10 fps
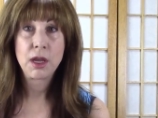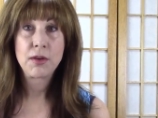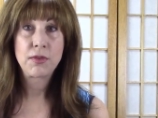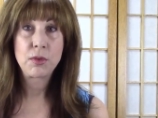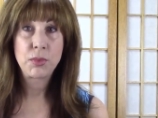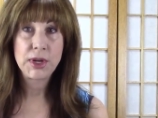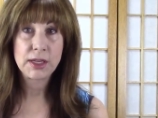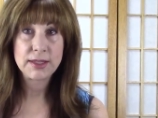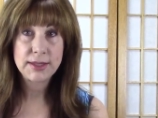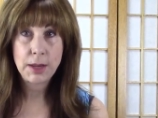from
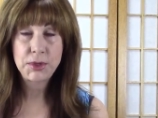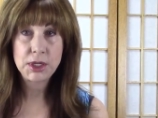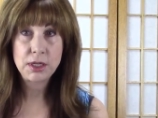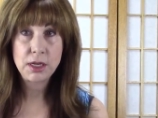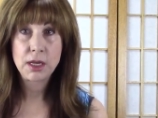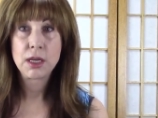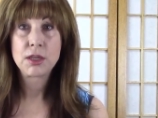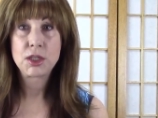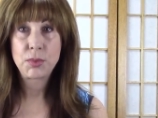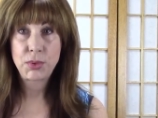preconception
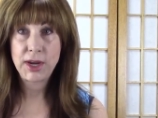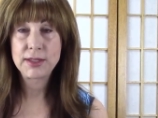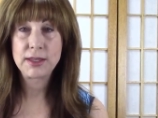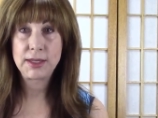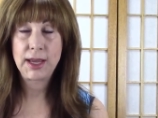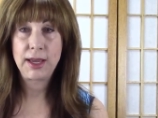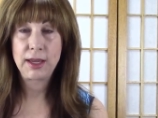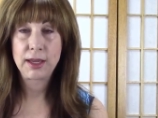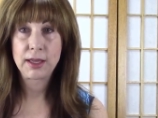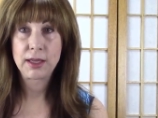to present
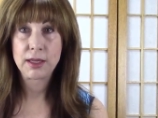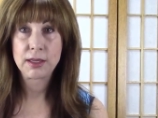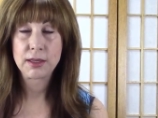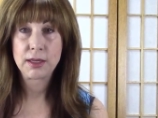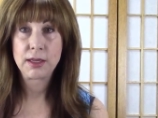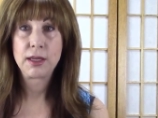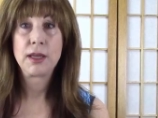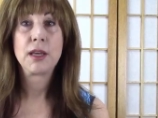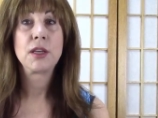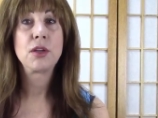day.
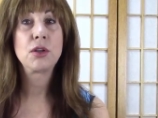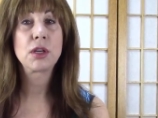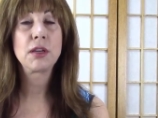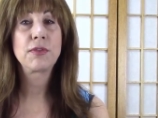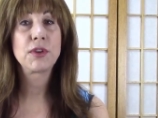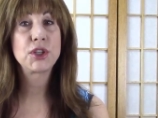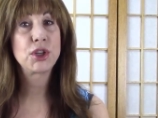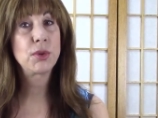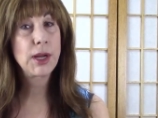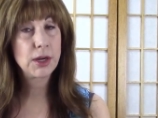You're looking for
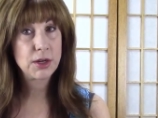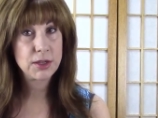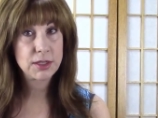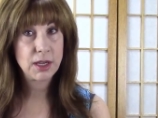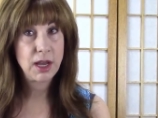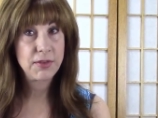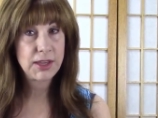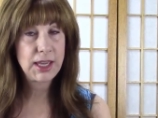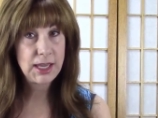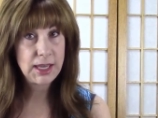triggers of
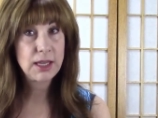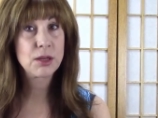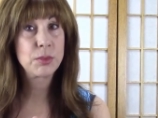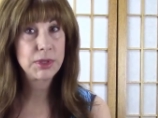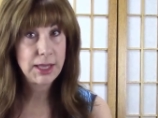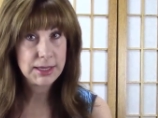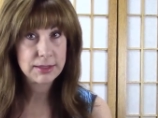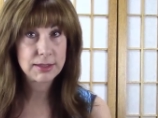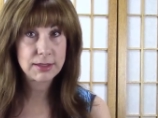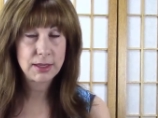key
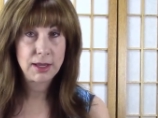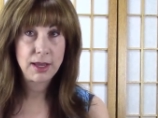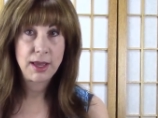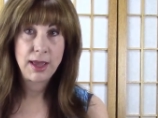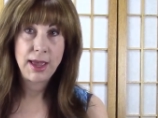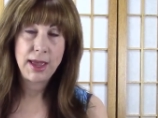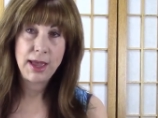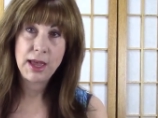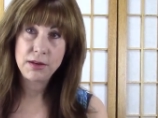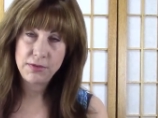complaints
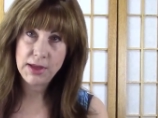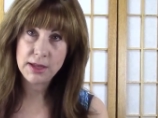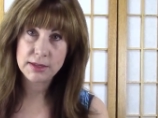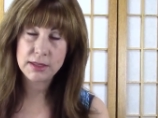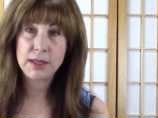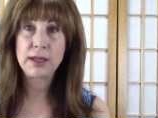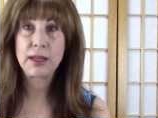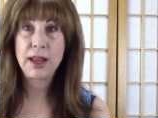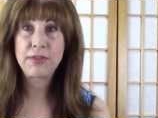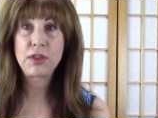and events that
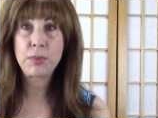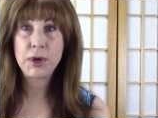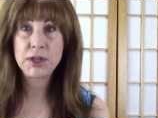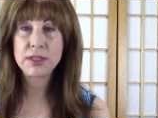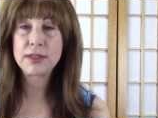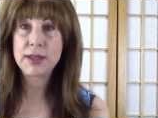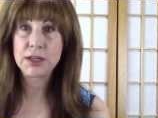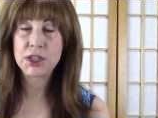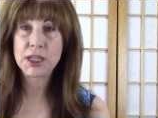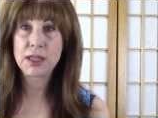left the person
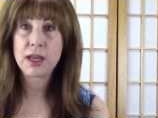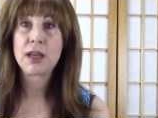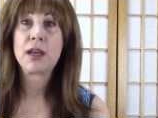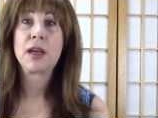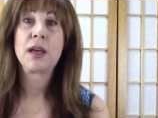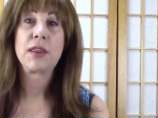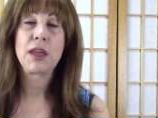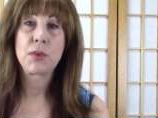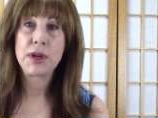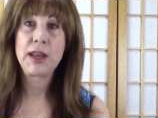sensing
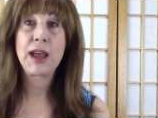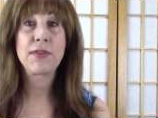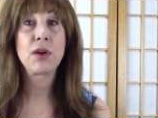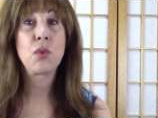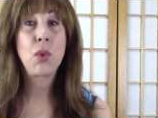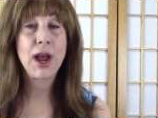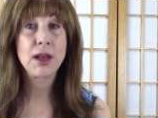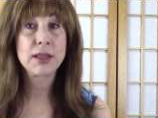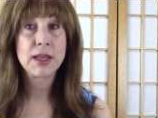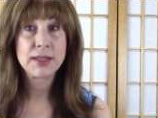they were never
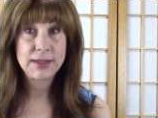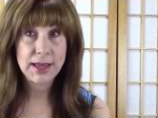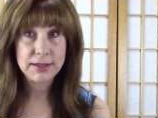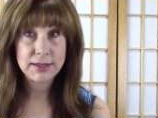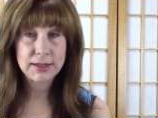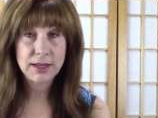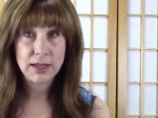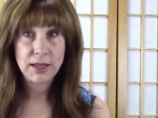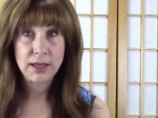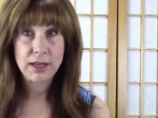well since
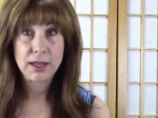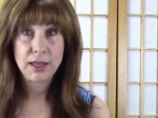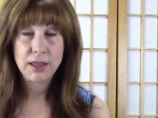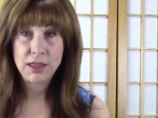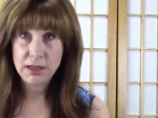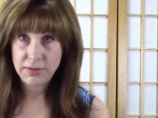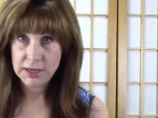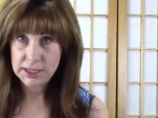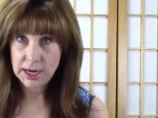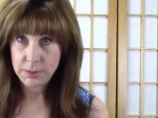the
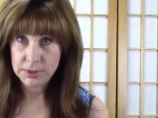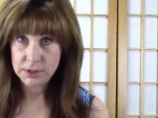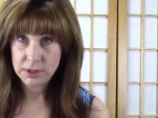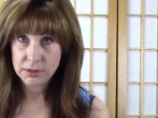event happened.